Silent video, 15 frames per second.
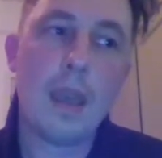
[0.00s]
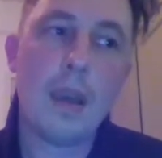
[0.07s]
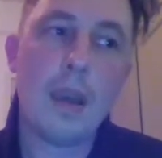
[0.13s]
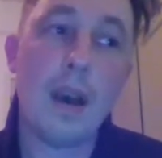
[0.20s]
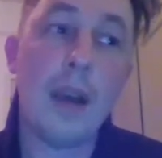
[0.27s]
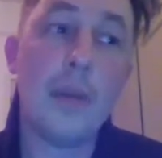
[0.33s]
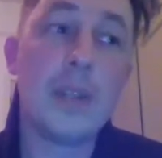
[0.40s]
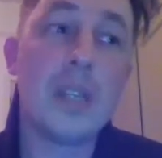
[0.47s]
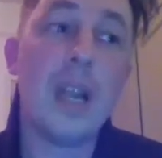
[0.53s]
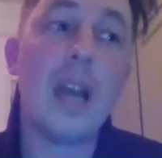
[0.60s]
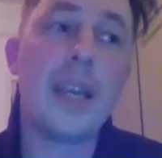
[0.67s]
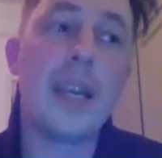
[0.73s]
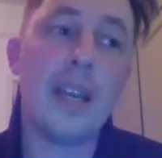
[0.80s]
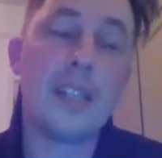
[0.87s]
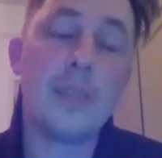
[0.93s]
I was
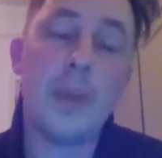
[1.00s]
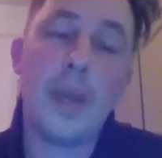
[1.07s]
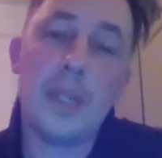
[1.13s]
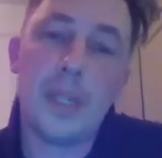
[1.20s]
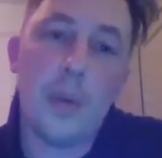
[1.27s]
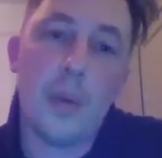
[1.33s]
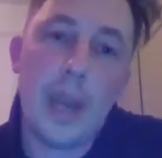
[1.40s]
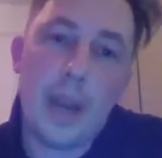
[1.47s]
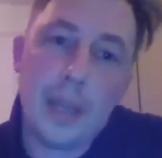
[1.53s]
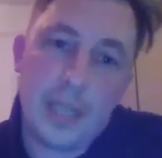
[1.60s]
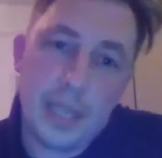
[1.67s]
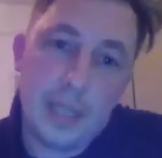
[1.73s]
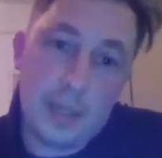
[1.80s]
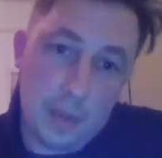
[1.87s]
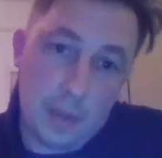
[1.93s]
lucky, I suppose, in a way. I
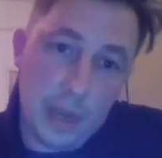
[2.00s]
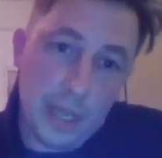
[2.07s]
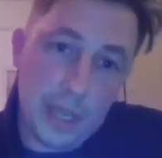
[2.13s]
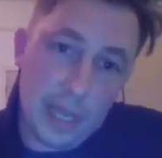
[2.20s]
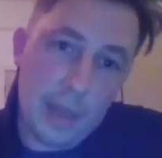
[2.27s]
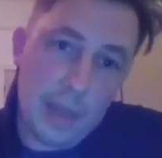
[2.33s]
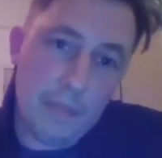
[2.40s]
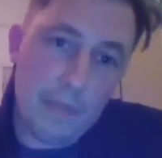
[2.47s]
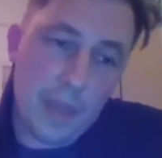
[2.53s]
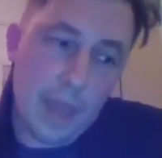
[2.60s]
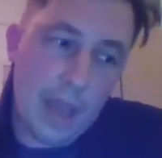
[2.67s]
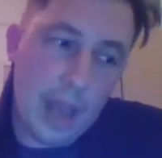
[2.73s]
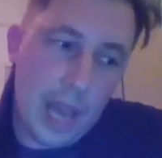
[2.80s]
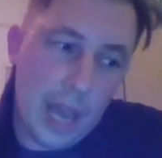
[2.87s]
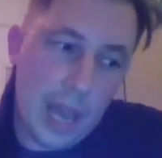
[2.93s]
did
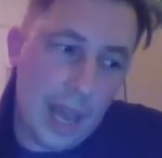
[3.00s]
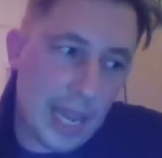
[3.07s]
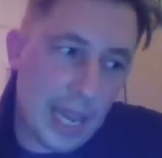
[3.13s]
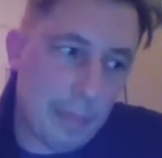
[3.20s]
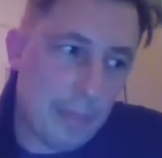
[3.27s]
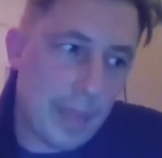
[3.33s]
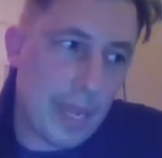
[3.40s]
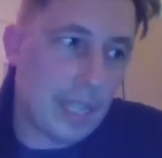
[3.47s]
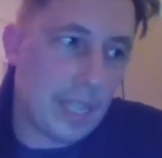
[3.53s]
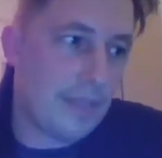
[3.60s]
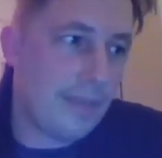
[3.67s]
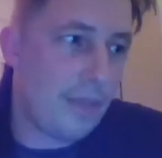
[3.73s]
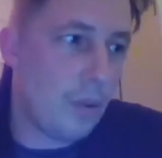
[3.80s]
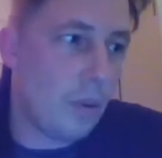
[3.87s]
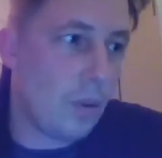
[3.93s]
a
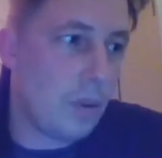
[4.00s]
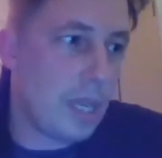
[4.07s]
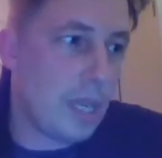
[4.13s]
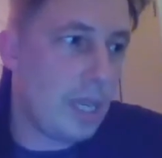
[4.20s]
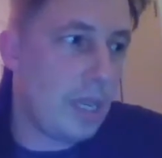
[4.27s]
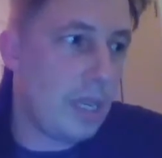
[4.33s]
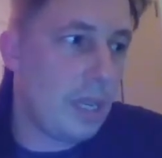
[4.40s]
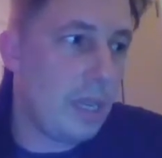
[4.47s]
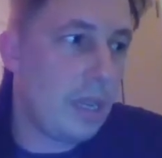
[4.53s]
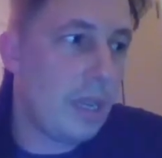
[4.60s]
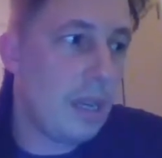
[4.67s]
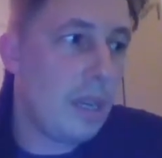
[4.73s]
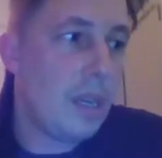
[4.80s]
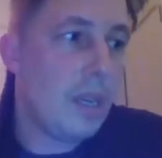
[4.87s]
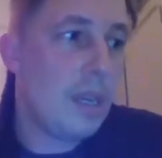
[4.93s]
piece for the
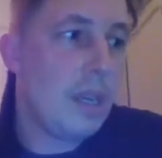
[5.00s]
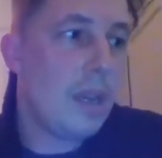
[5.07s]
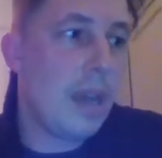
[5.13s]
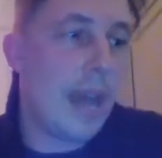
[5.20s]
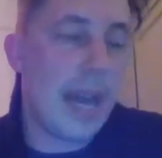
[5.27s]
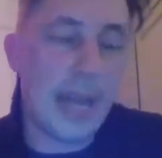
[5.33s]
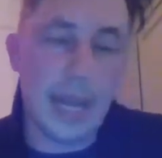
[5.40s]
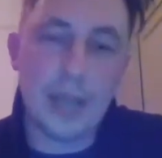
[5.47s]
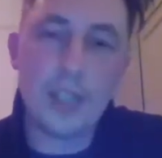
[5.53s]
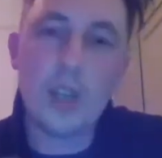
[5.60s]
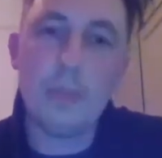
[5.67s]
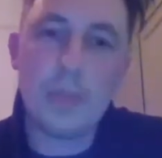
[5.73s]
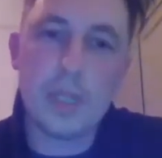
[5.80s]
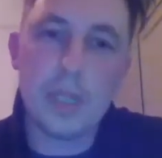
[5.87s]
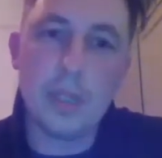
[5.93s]
Eliot and
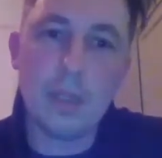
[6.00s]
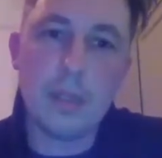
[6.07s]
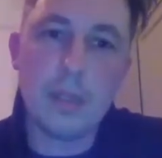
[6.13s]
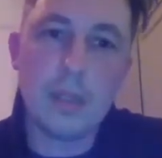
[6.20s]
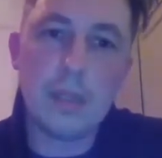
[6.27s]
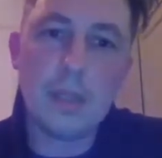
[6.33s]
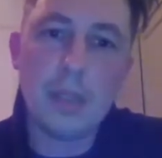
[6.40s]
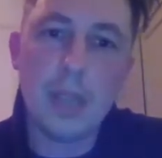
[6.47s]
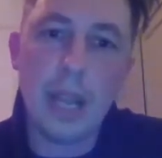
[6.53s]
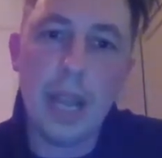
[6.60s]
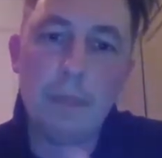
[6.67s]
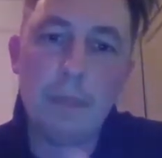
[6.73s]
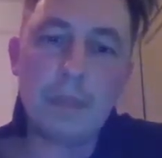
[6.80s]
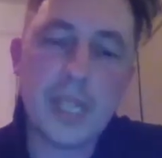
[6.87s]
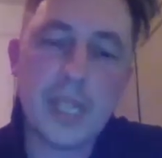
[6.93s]
Thompson's
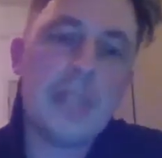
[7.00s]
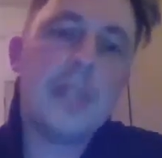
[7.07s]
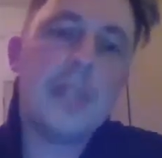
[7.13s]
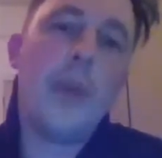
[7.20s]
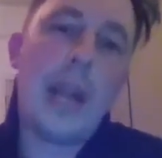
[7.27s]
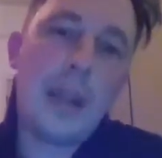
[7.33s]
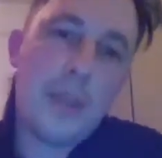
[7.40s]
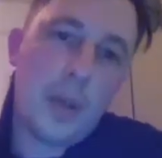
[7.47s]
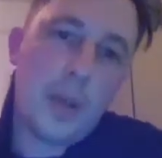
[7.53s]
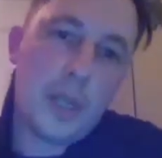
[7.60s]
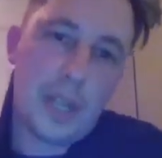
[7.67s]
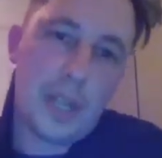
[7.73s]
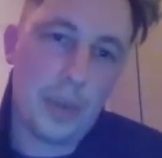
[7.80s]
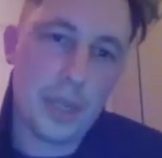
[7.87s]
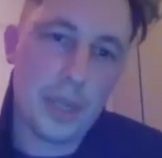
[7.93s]
seasonal
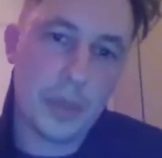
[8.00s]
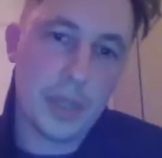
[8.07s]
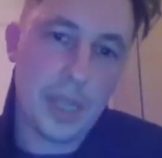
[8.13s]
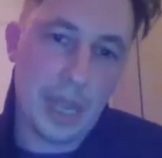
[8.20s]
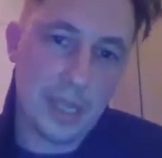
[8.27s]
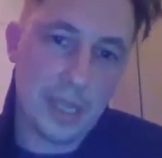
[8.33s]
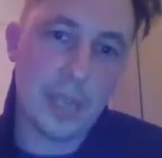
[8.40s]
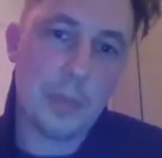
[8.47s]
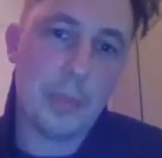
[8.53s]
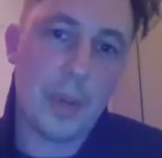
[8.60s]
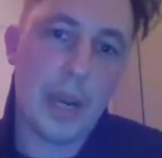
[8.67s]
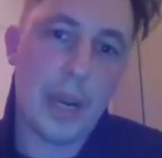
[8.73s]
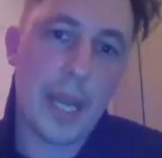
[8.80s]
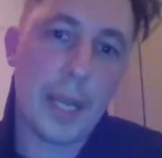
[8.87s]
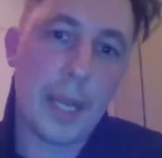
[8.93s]
anthology, which was edited
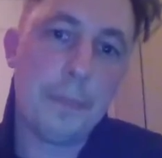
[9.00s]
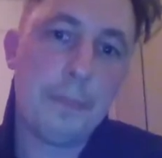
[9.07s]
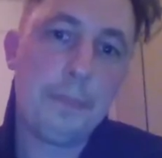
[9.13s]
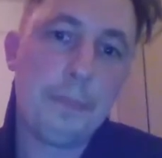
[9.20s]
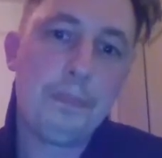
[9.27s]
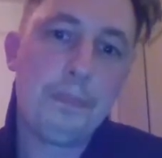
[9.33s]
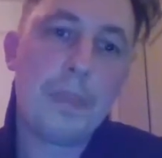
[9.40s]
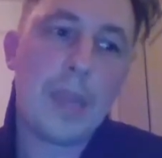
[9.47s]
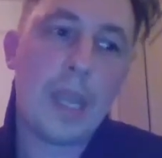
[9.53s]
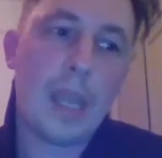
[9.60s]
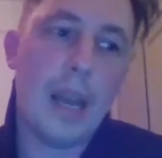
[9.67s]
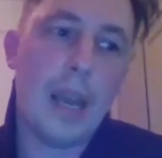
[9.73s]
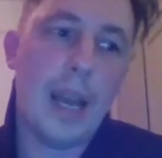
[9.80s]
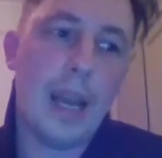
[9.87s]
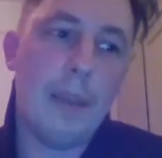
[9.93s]
by
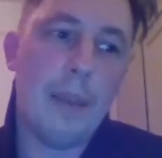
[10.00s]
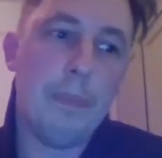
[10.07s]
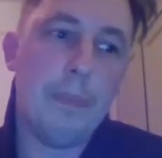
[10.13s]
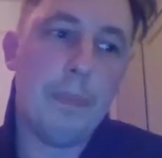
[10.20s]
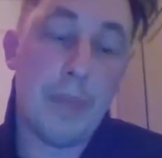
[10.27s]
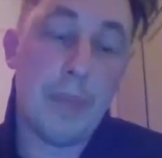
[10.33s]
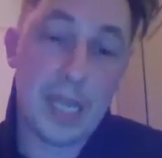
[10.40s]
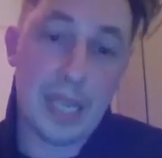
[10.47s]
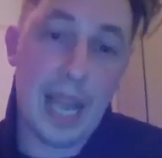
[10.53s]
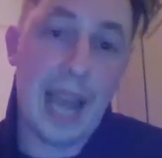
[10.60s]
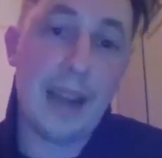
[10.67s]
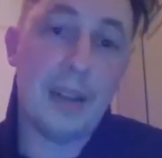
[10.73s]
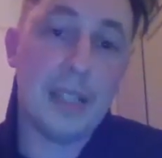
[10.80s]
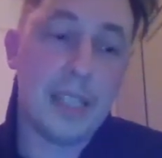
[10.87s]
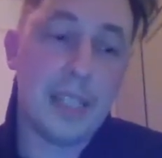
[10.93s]
Melissa
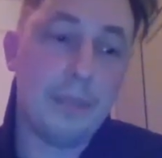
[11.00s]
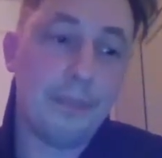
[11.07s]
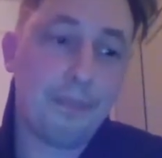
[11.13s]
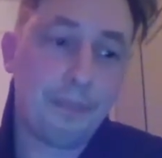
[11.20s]
Harrison.